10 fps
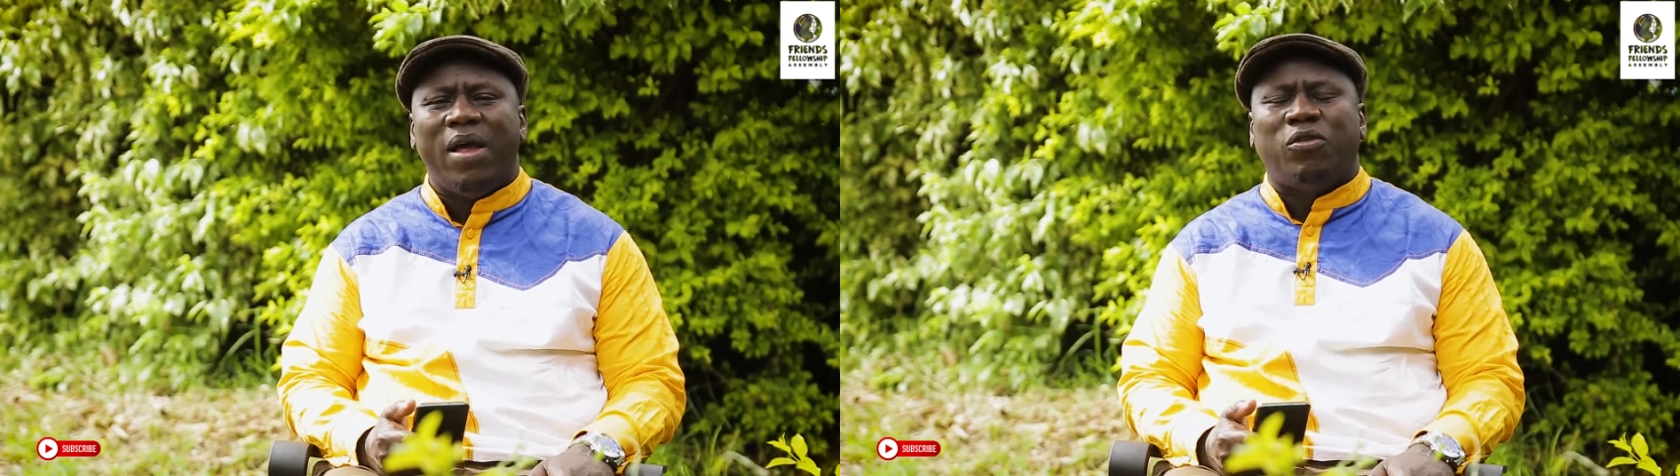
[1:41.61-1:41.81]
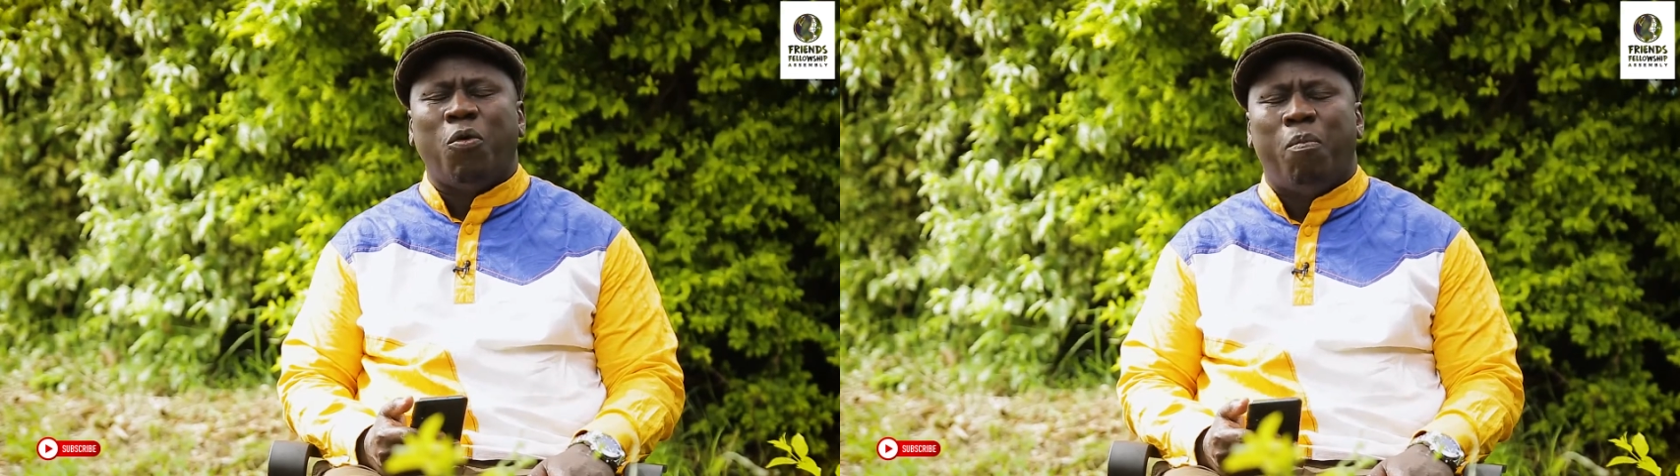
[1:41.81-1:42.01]

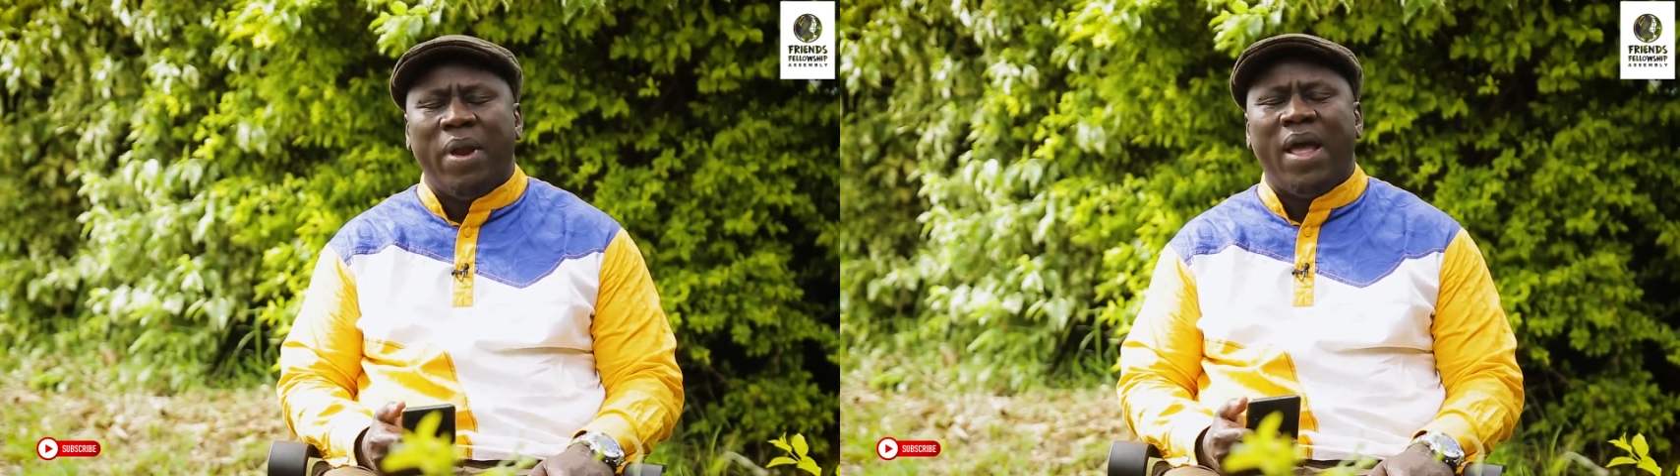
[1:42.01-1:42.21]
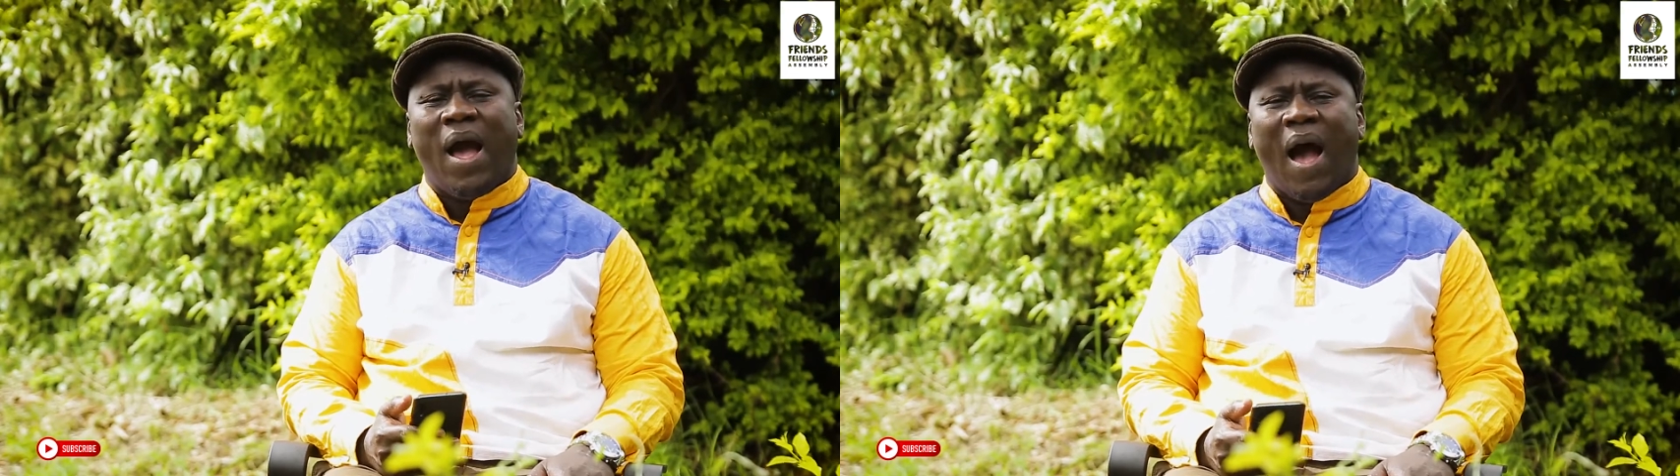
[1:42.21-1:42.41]
to
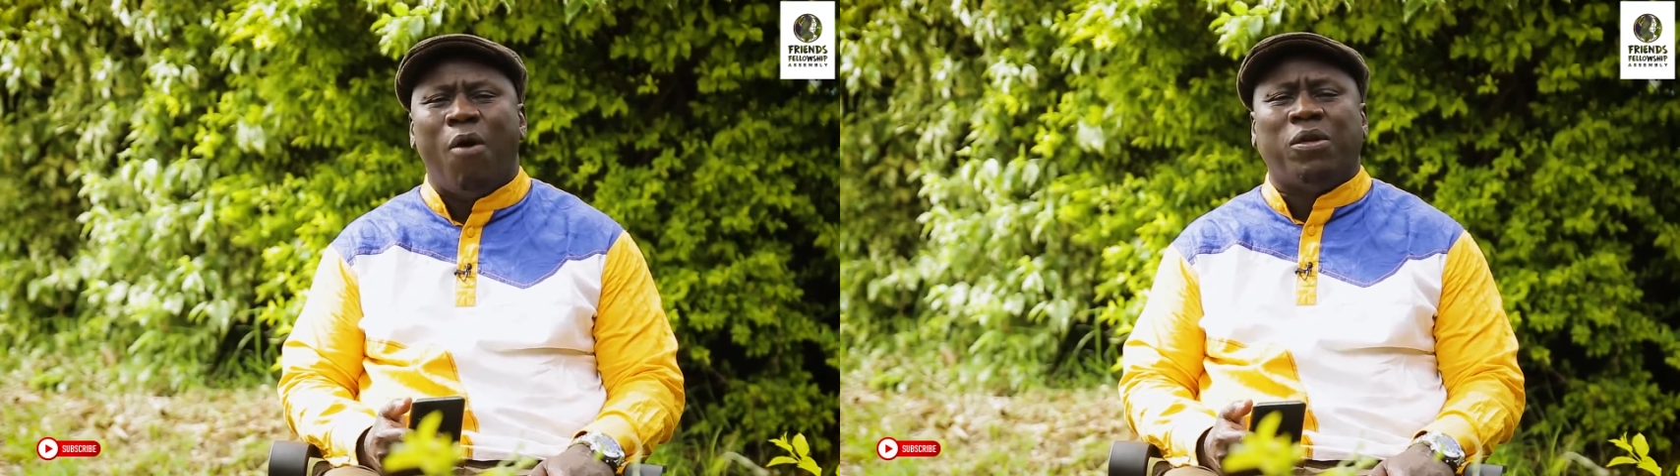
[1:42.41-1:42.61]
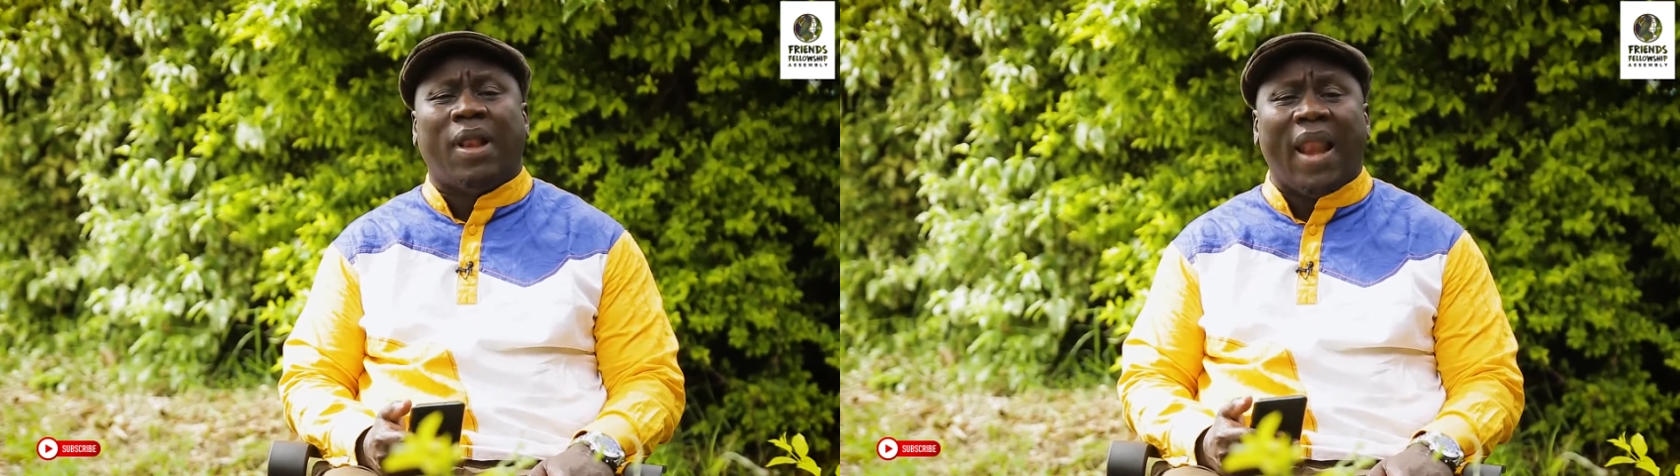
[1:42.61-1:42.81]
bring
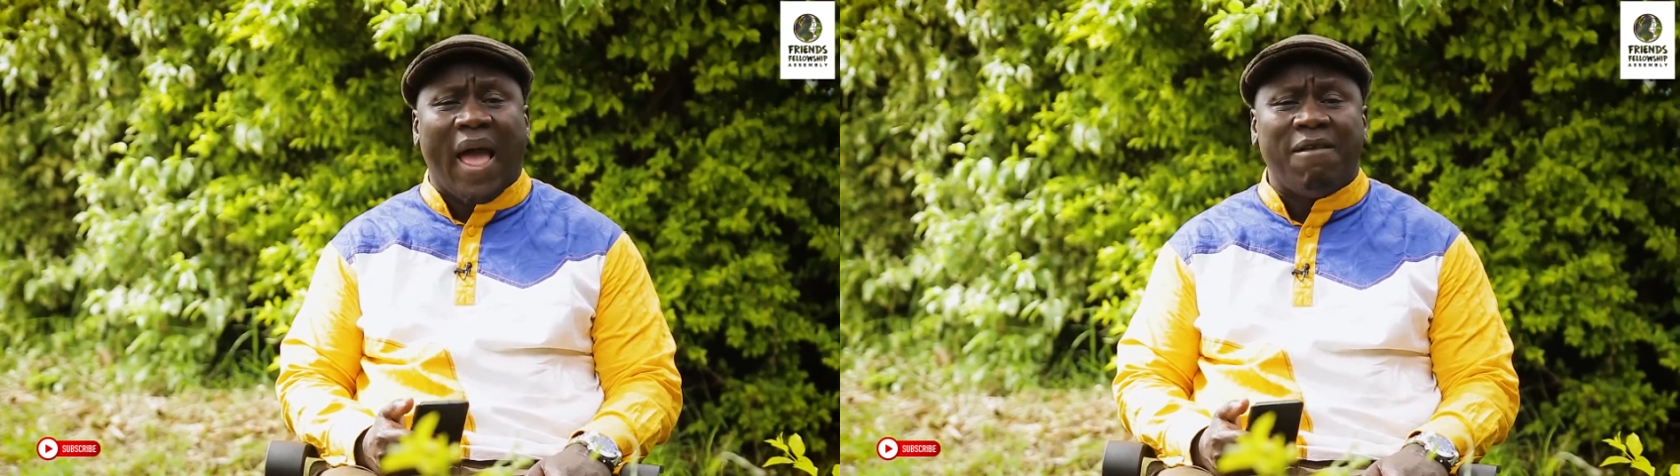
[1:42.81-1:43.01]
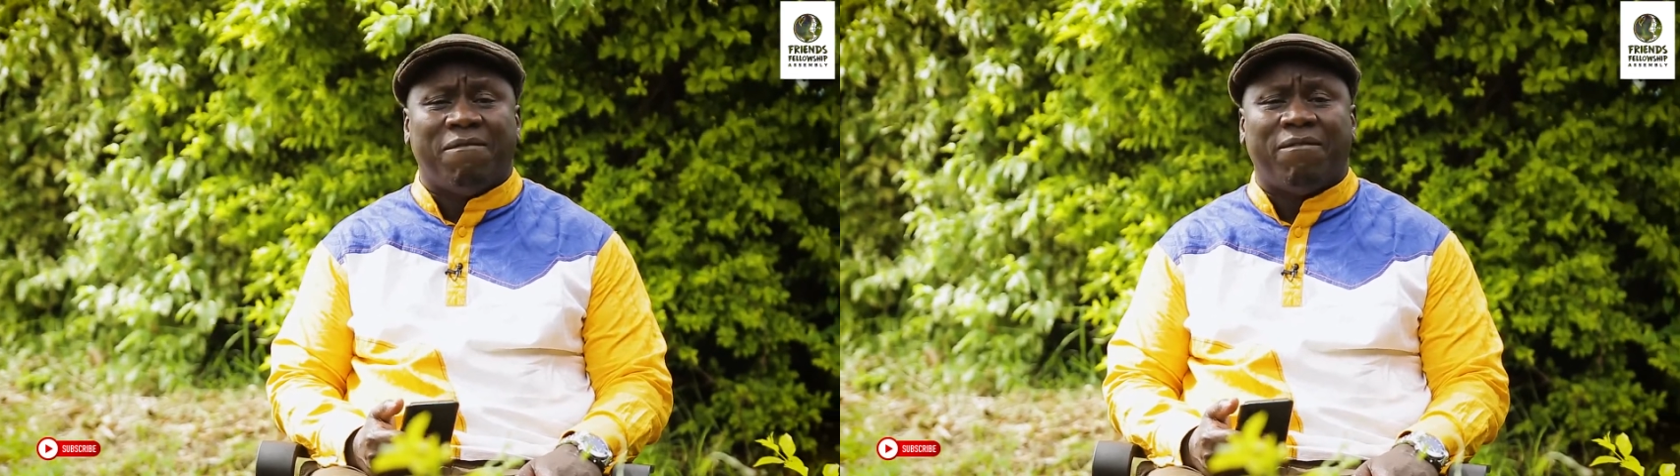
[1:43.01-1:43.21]
out
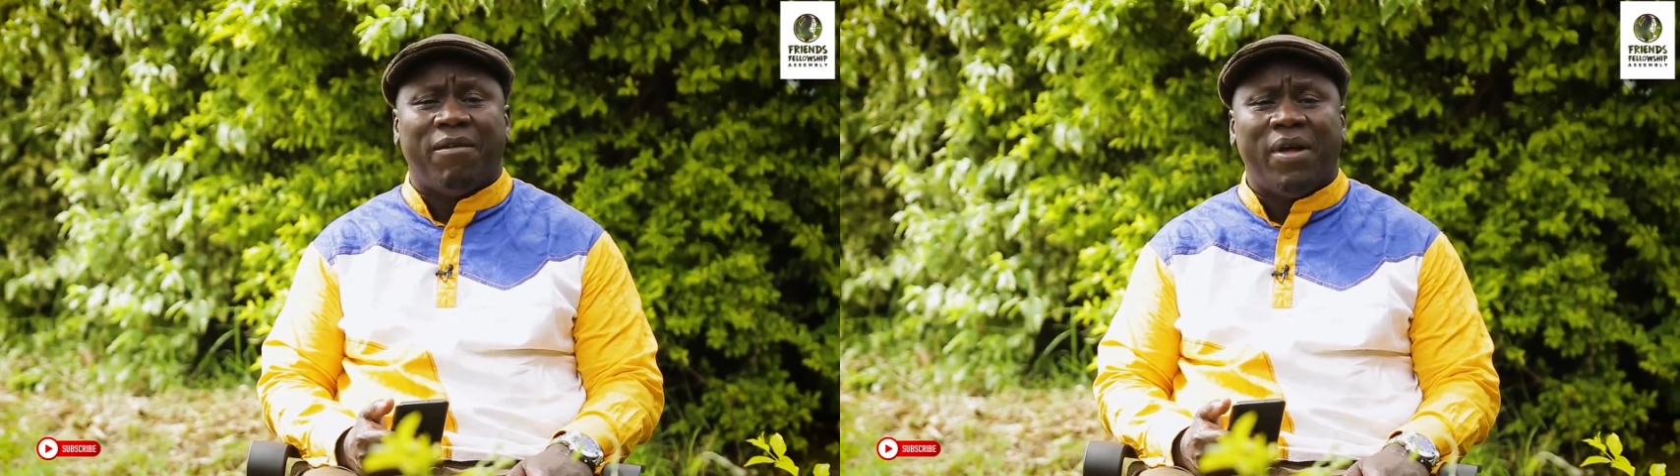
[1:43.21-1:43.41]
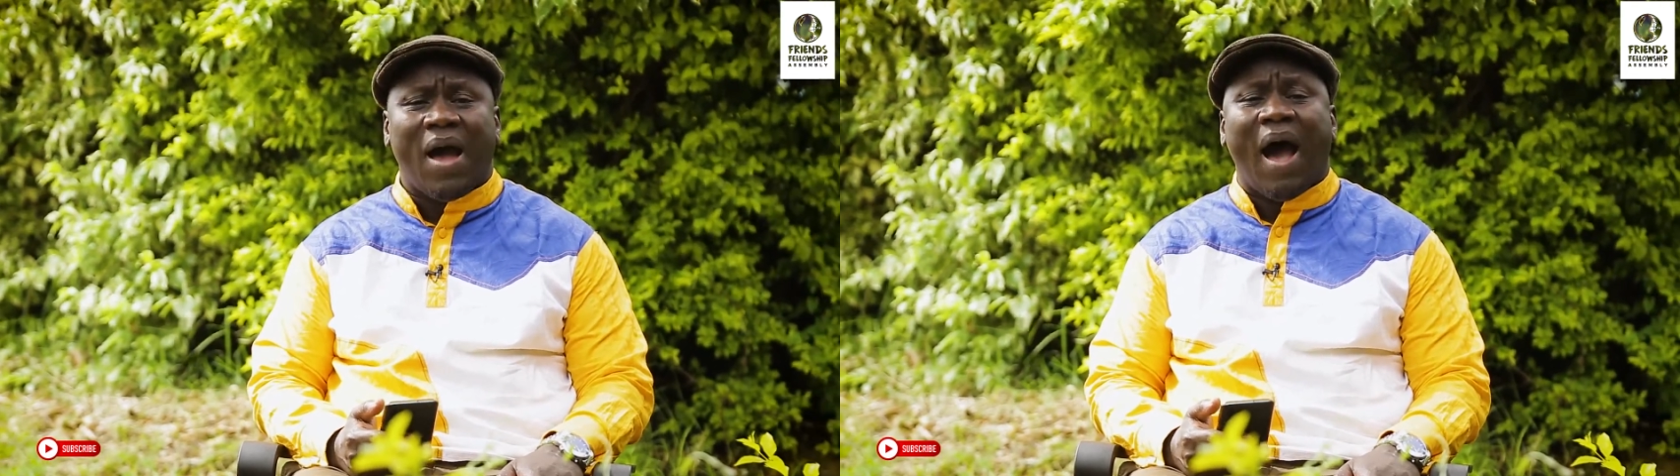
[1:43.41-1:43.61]
life
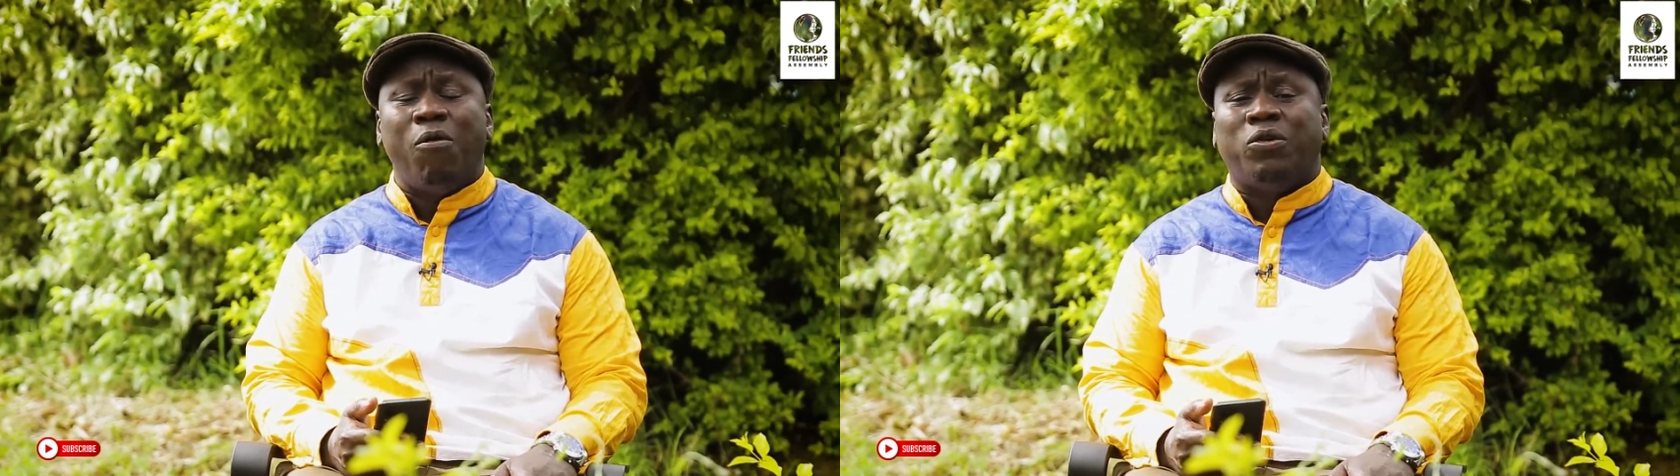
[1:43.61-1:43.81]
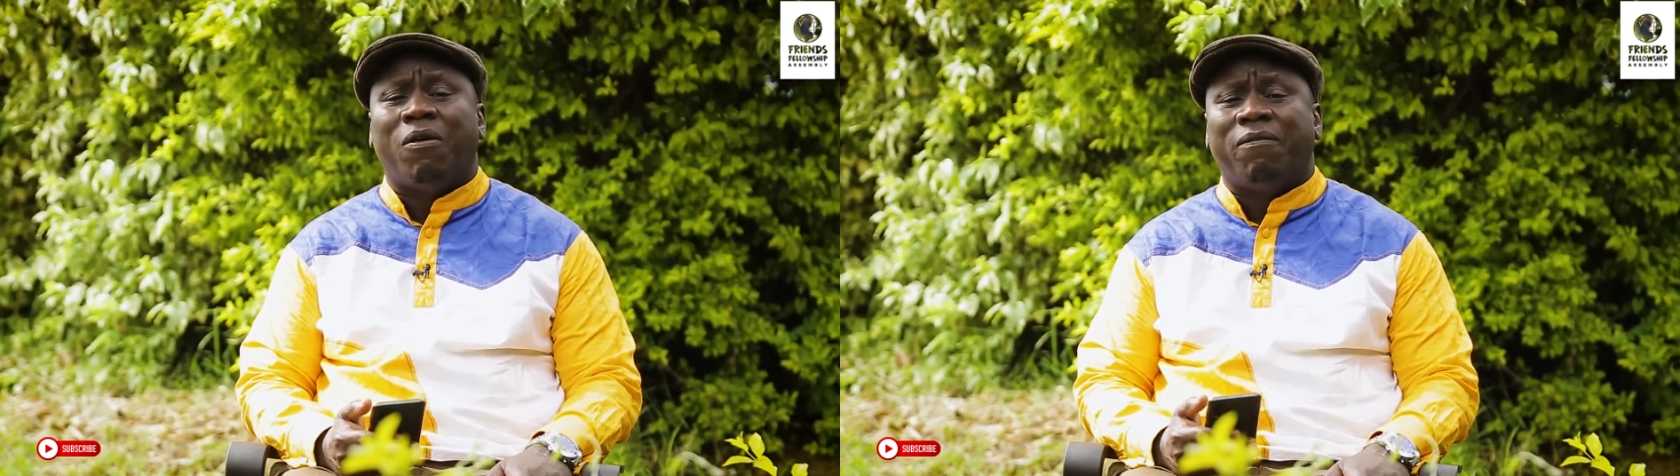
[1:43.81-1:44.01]

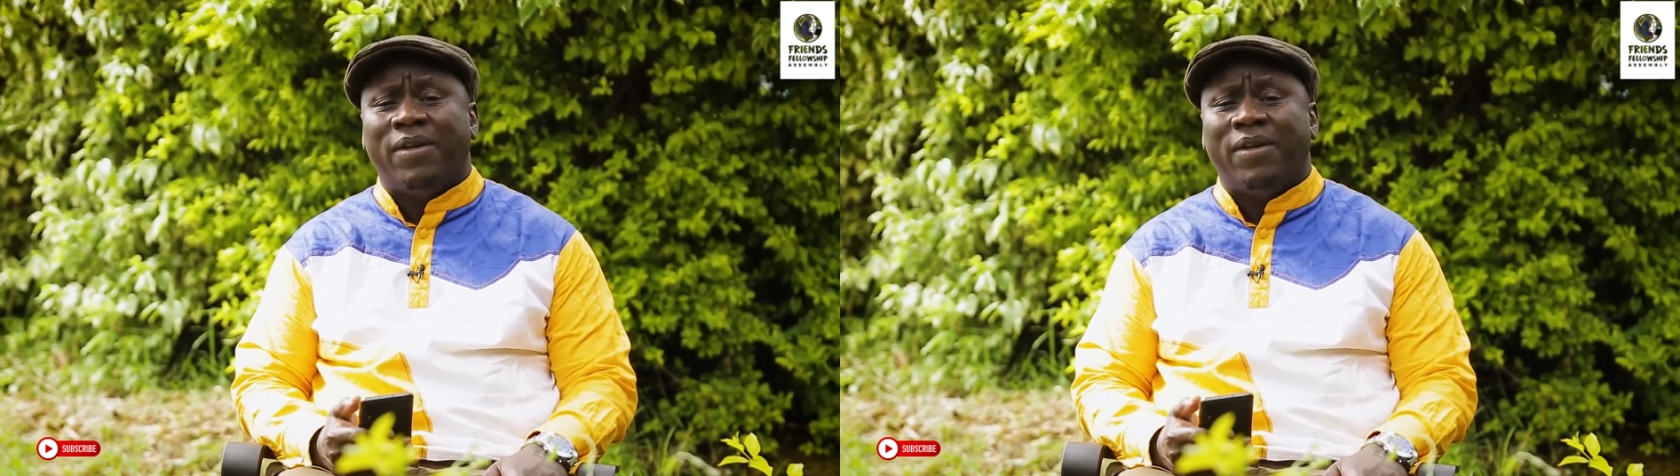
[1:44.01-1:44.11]
out of